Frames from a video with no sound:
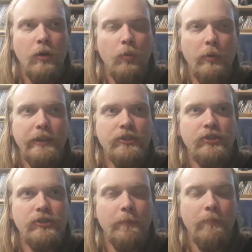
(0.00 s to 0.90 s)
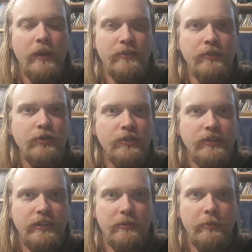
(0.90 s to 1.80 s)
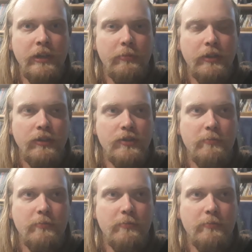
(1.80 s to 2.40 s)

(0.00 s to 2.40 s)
which is interesting to me because